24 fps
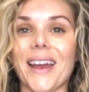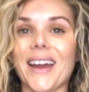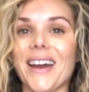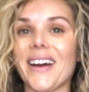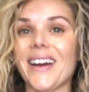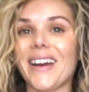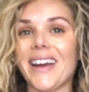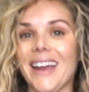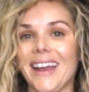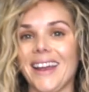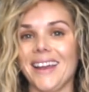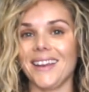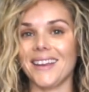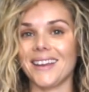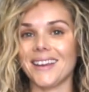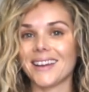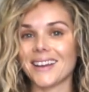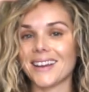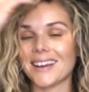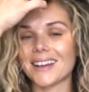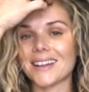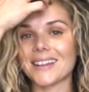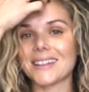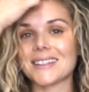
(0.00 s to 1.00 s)
Okay,
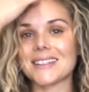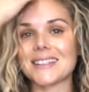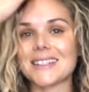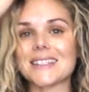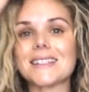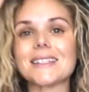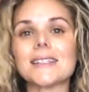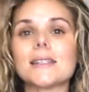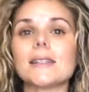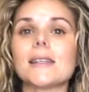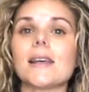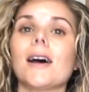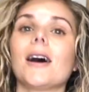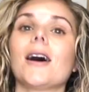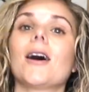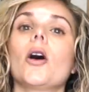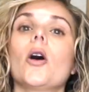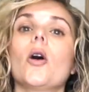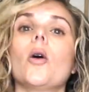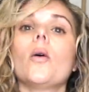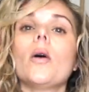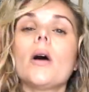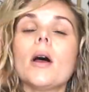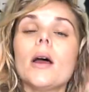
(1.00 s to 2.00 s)

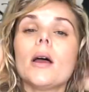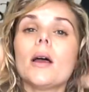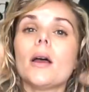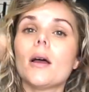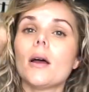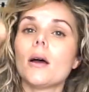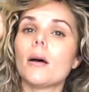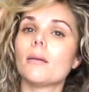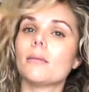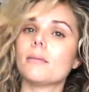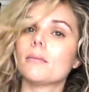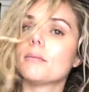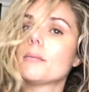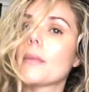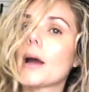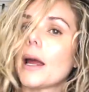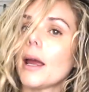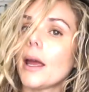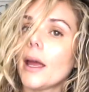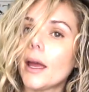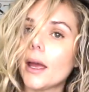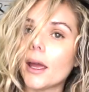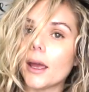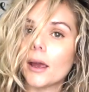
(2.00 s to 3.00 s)
so my
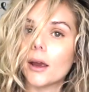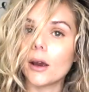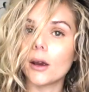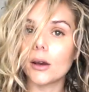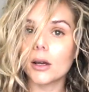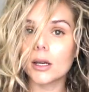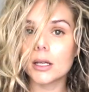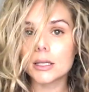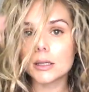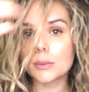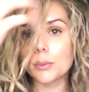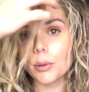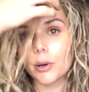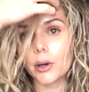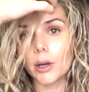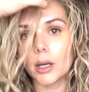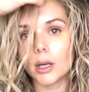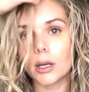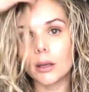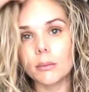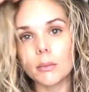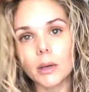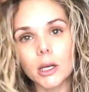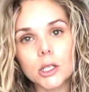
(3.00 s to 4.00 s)
hair is
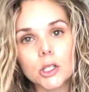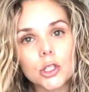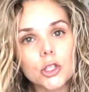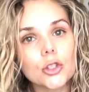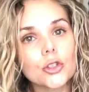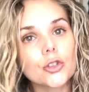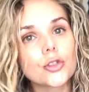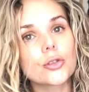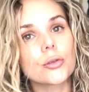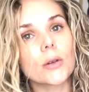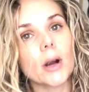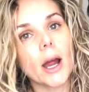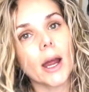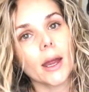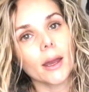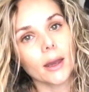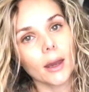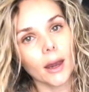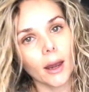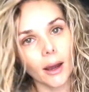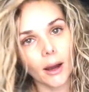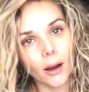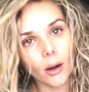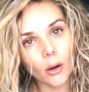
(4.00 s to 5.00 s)
pretty much dry
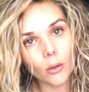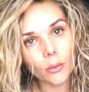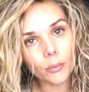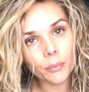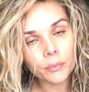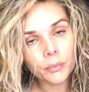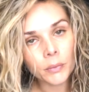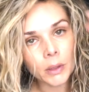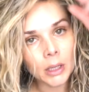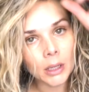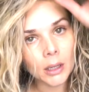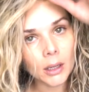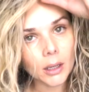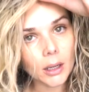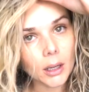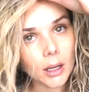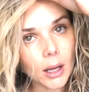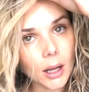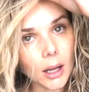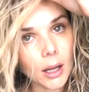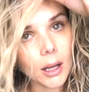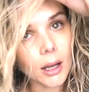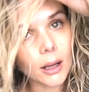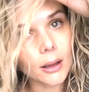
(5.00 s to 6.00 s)
now.
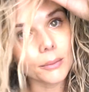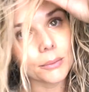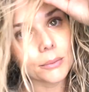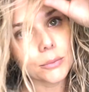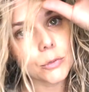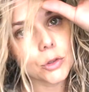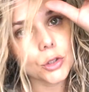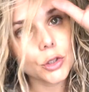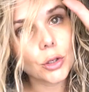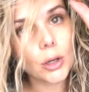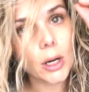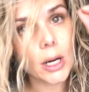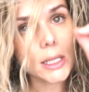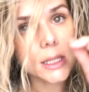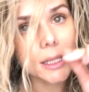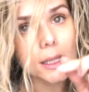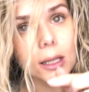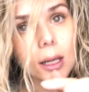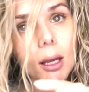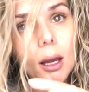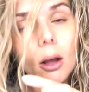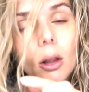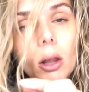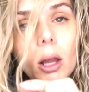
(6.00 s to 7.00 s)
Do you guys
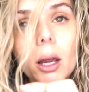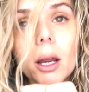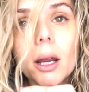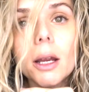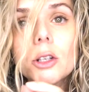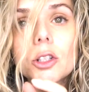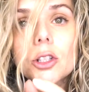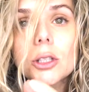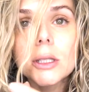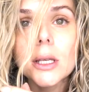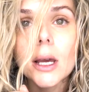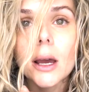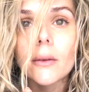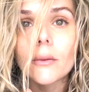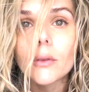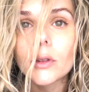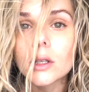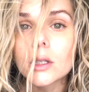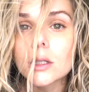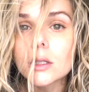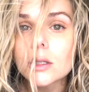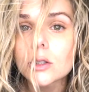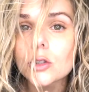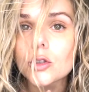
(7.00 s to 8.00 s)
see how like I just have
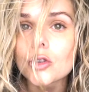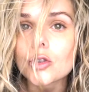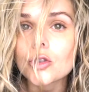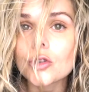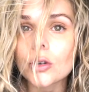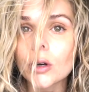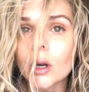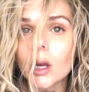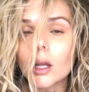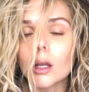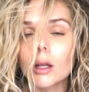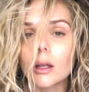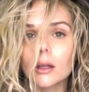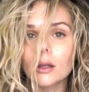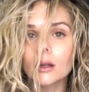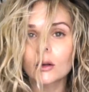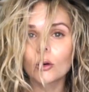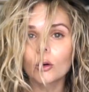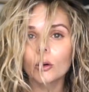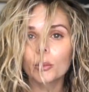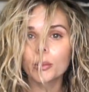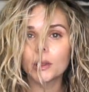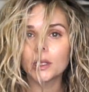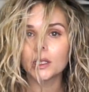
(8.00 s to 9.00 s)
these straight
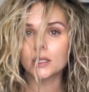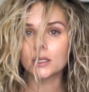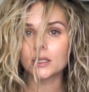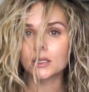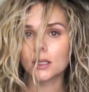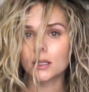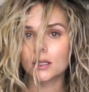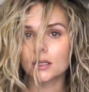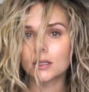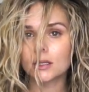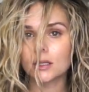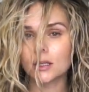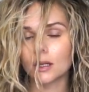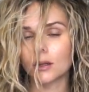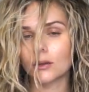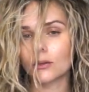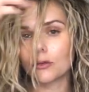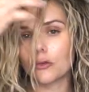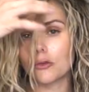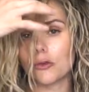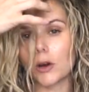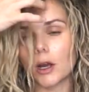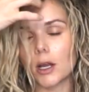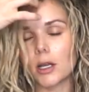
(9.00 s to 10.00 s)
little pieces
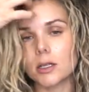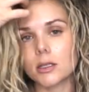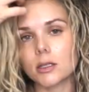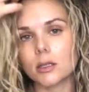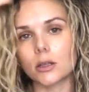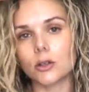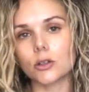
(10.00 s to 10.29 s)
in front?